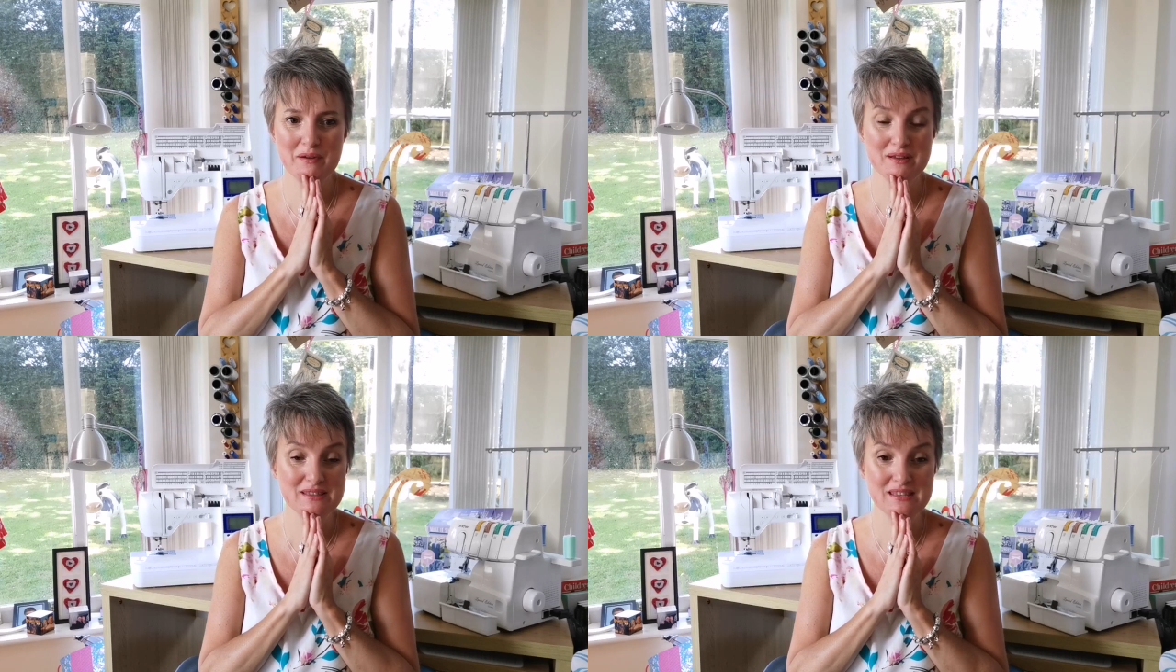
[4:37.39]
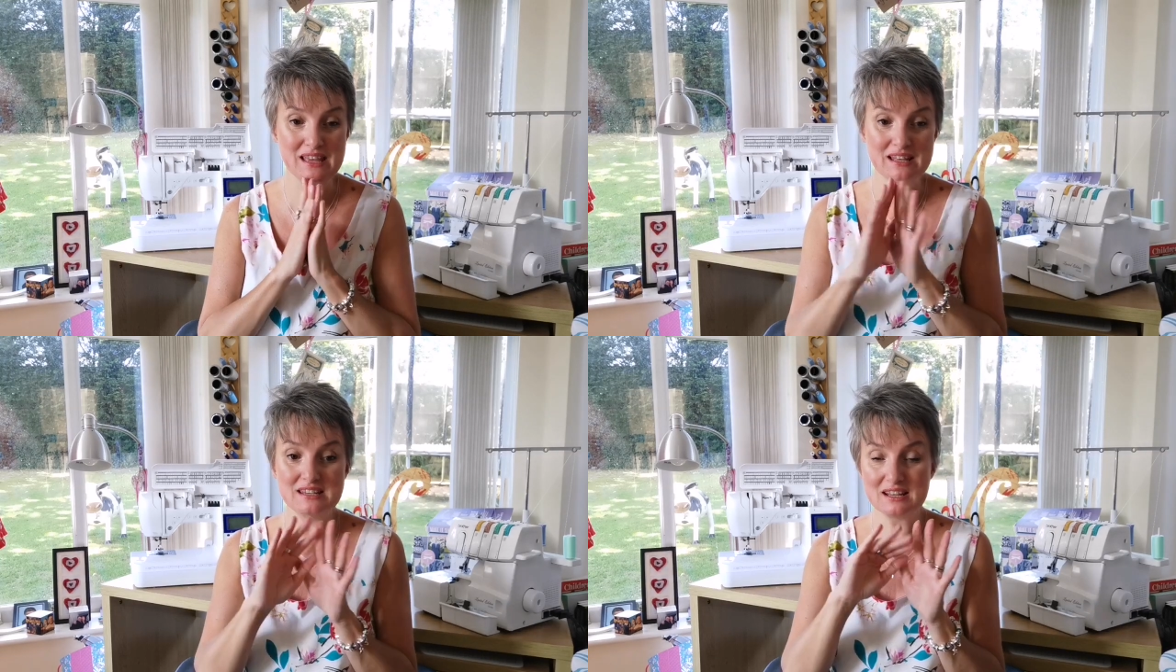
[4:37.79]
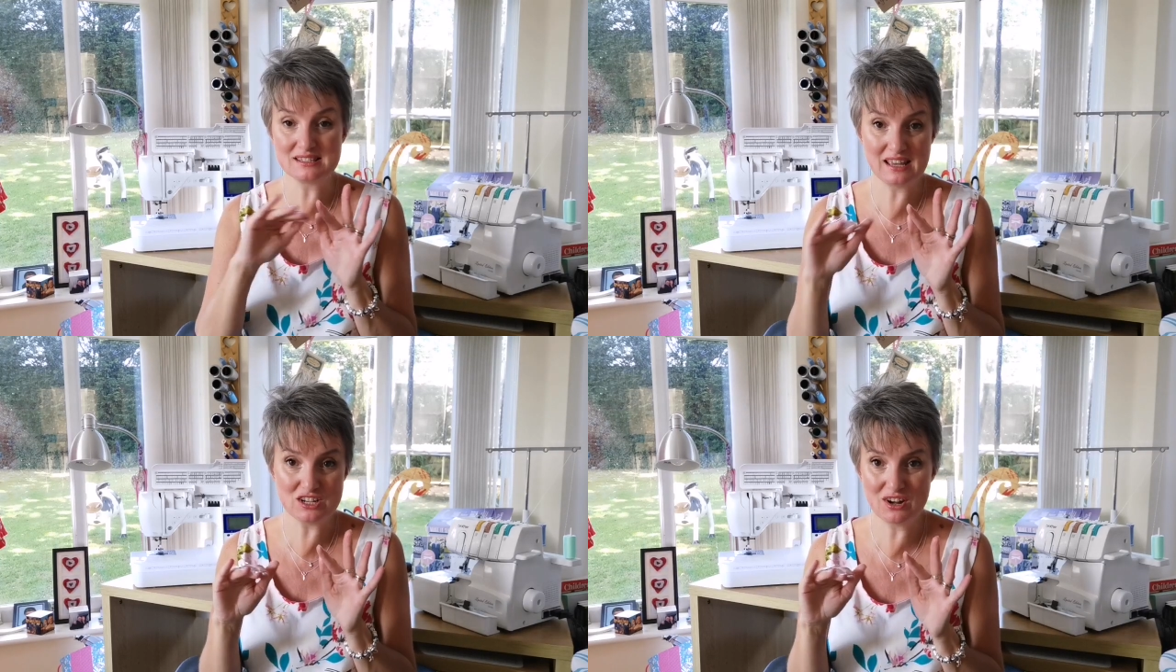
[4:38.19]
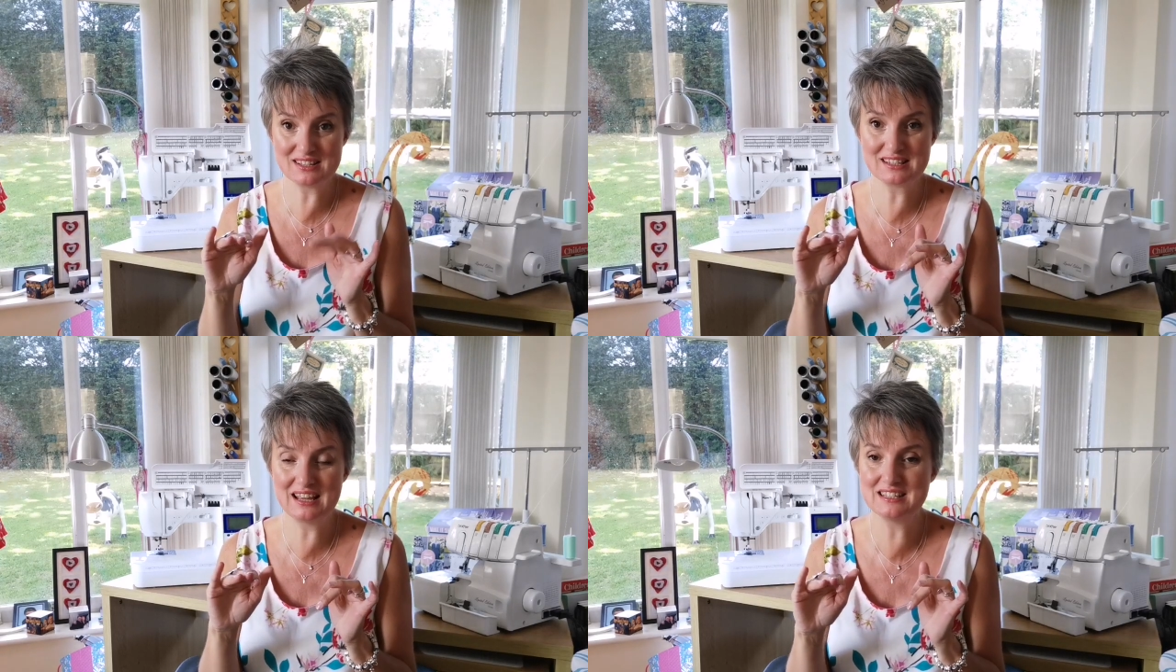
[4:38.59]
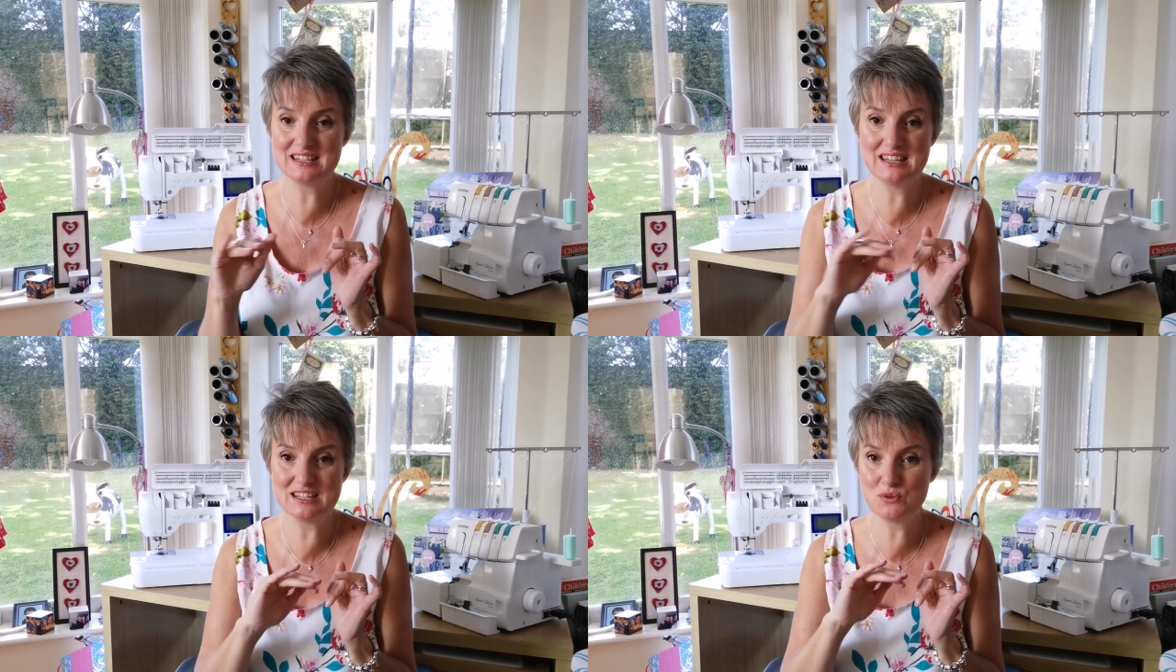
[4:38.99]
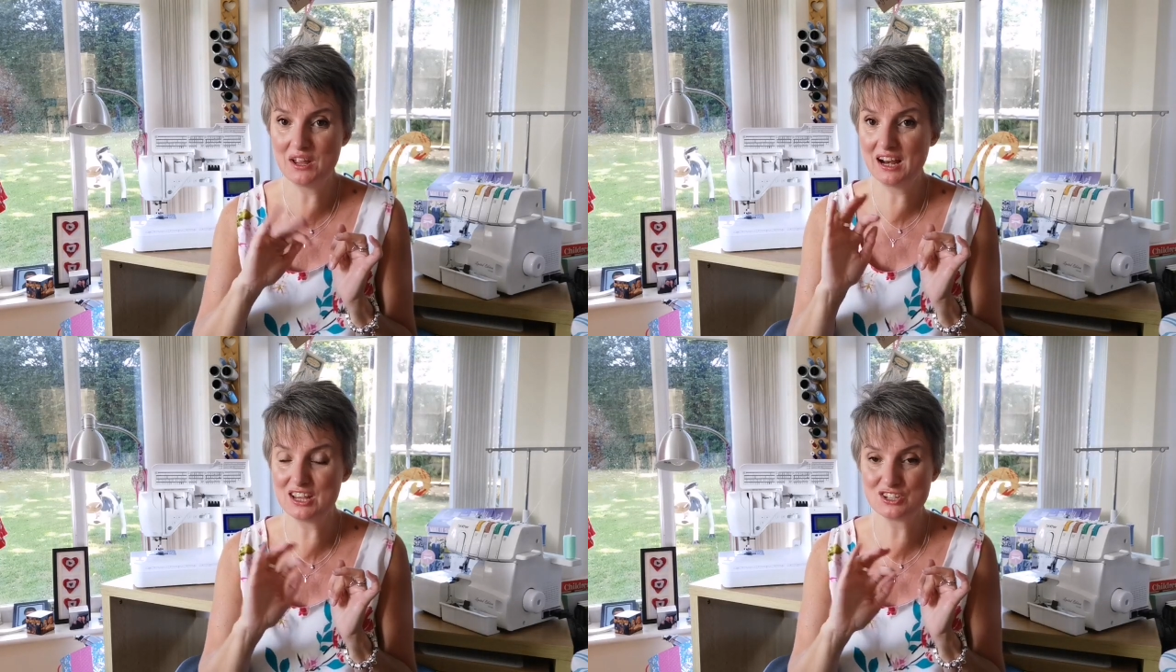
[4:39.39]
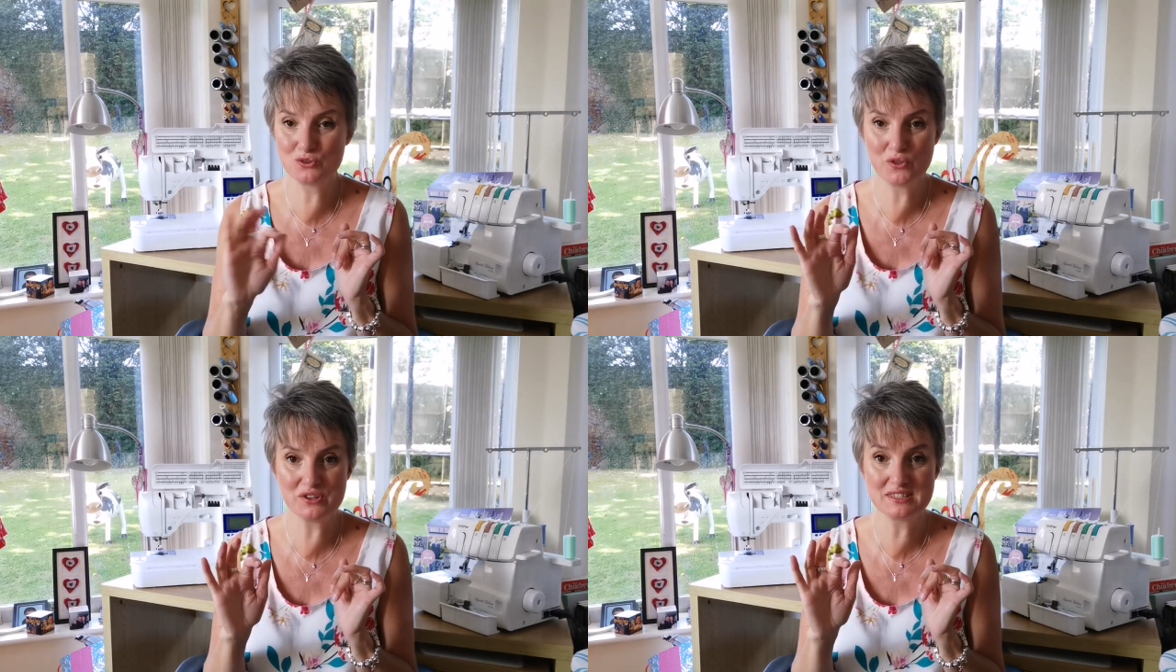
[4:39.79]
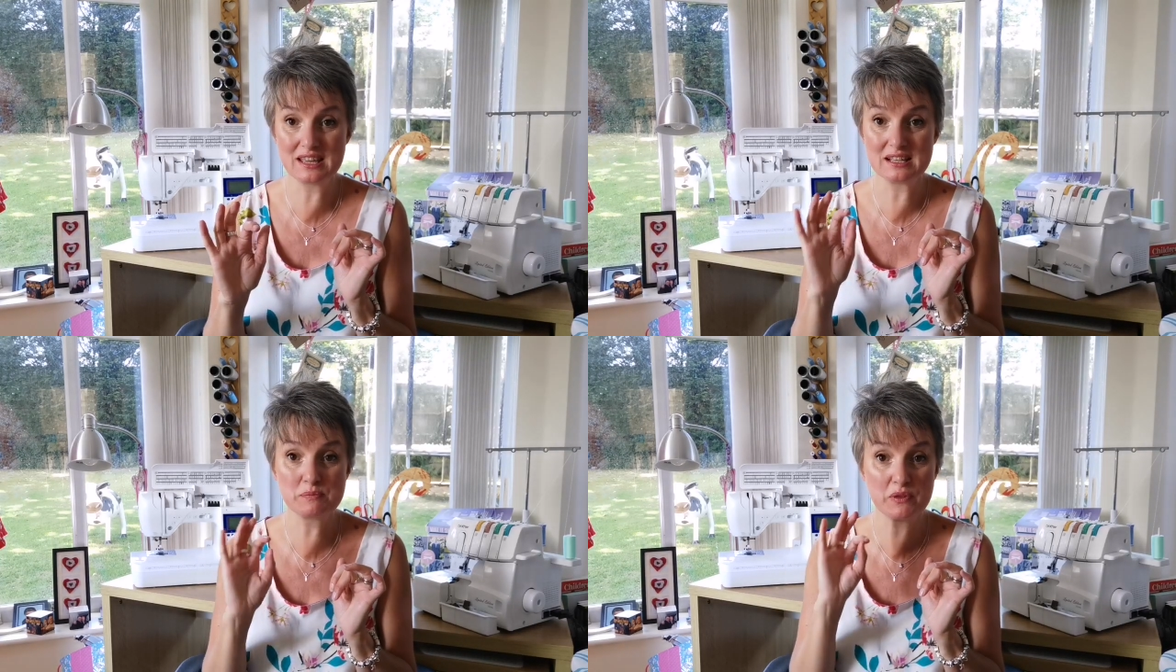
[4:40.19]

It does say translated into English and all those things,